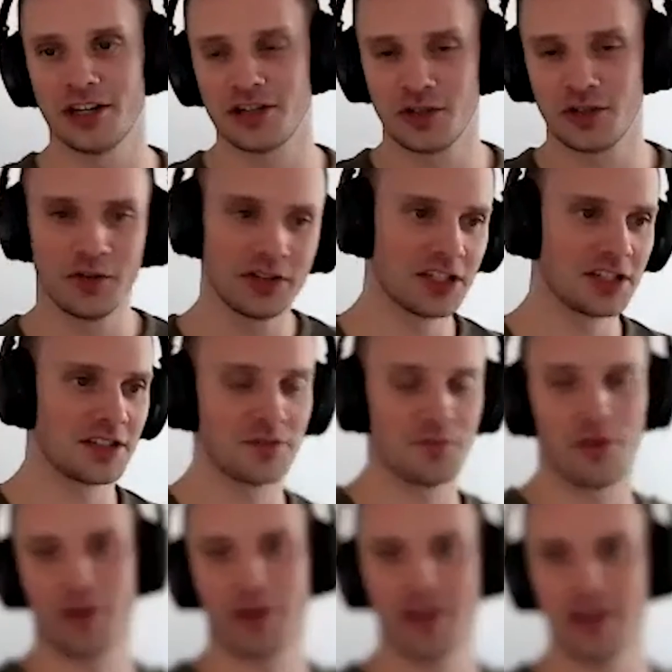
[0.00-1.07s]
And as soon as this
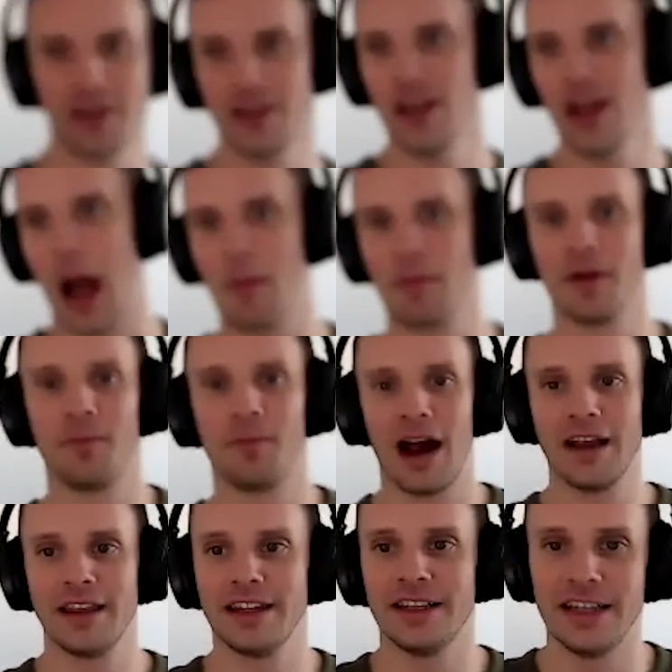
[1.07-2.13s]
market, I'm going to
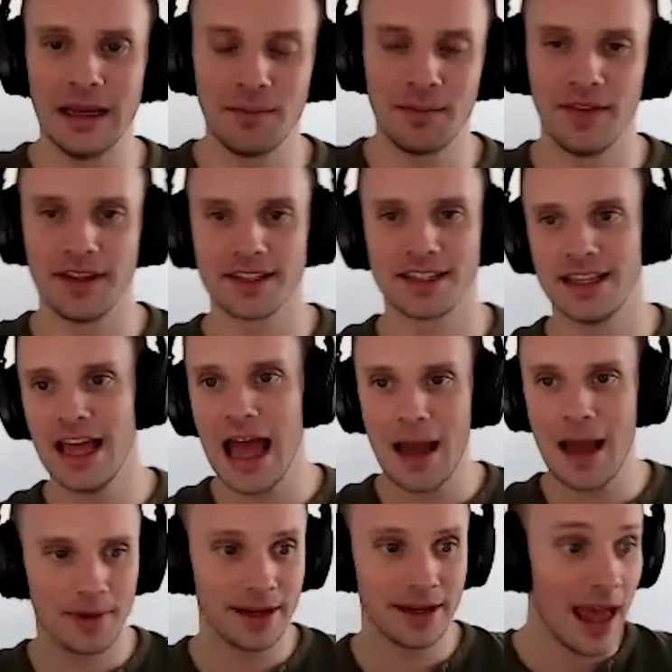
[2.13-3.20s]
buy the dip and this and
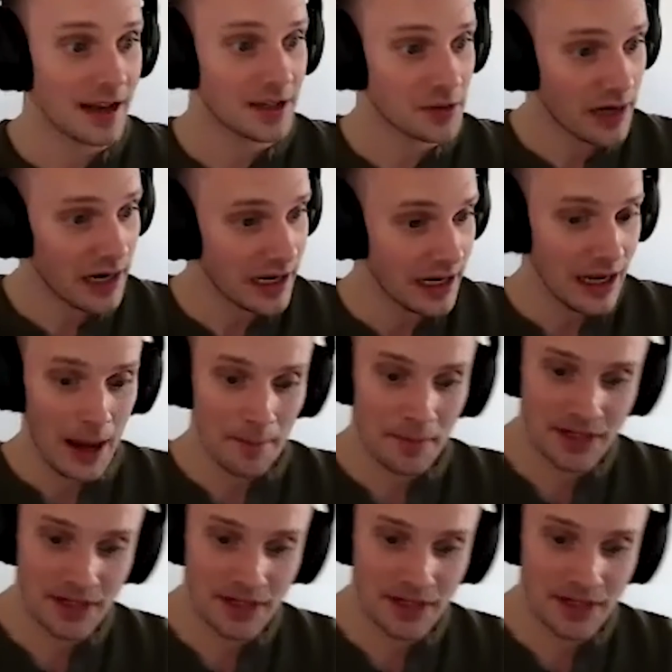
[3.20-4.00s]
that. But yeah, it's great.